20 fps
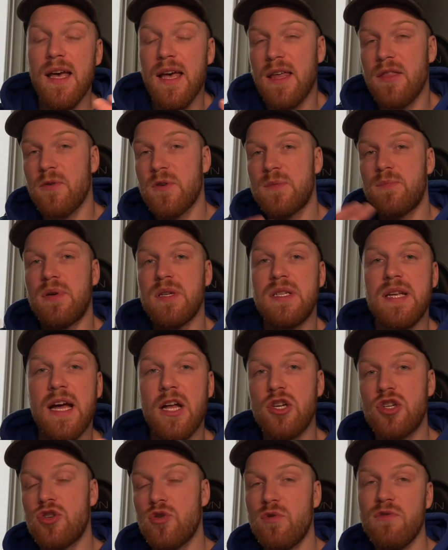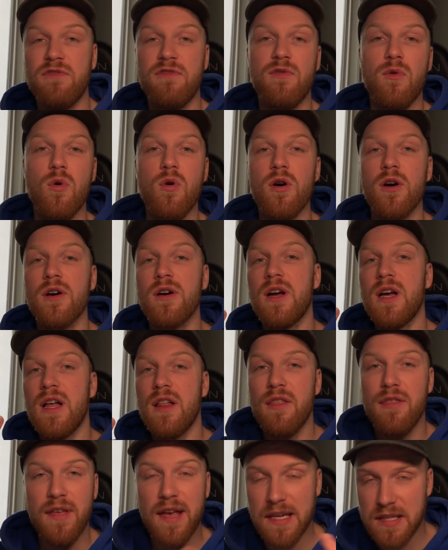and there's potential for
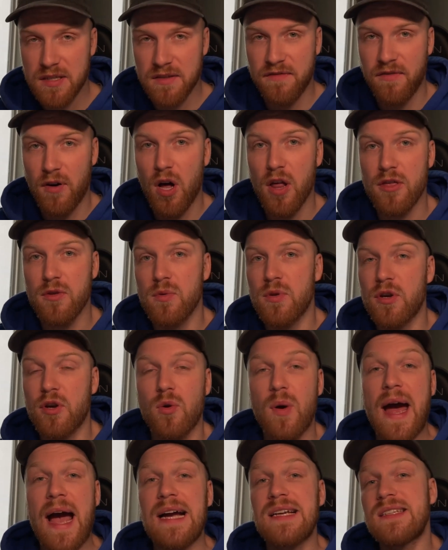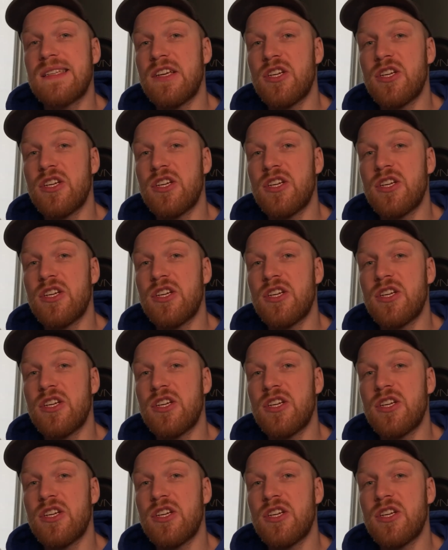things to fall through the cracks.